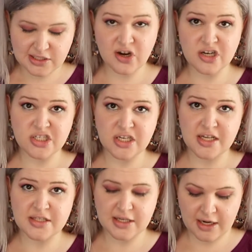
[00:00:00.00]
are
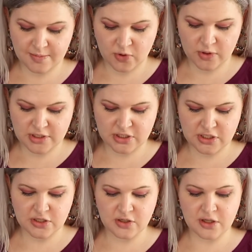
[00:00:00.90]
shades that I'm going
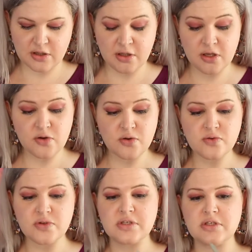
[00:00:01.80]
to
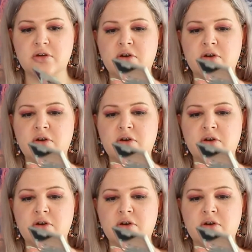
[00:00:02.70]
use